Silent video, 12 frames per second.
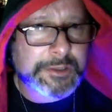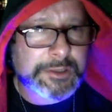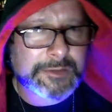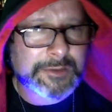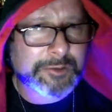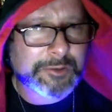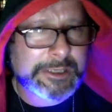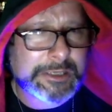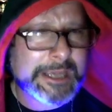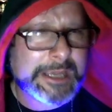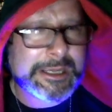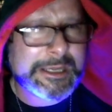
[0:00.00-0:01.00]
And they're like,
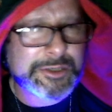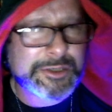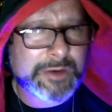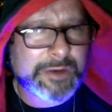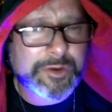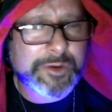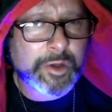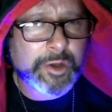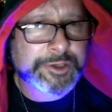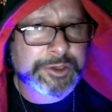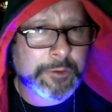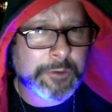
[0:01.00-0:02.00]
yeah, do whatever you
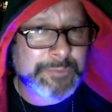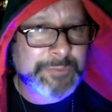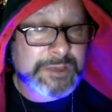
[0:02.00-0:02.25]
want to do.